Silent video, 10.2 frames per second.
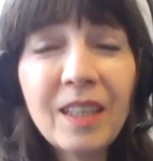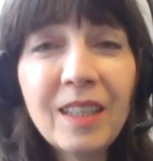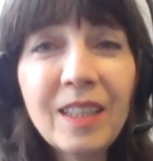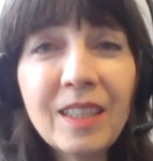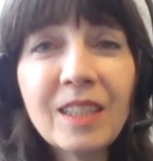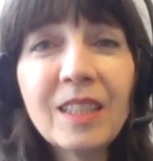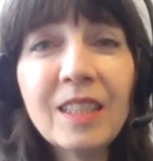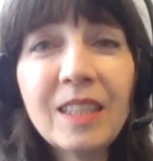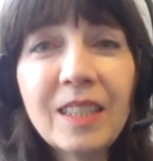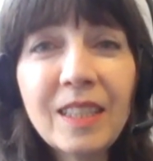us
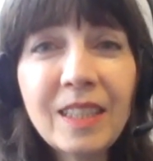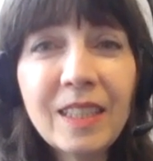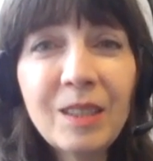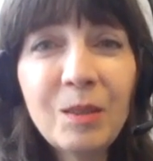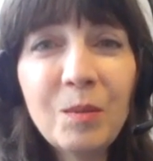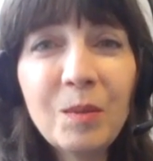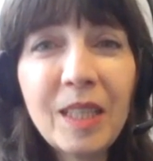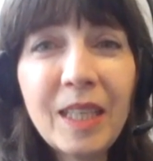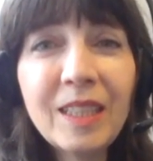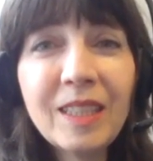to
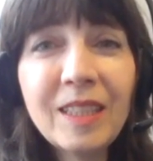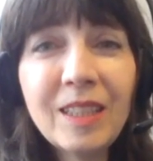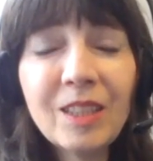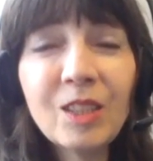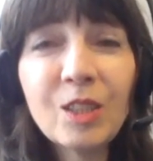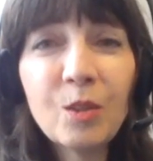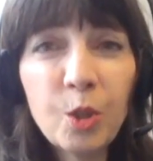get this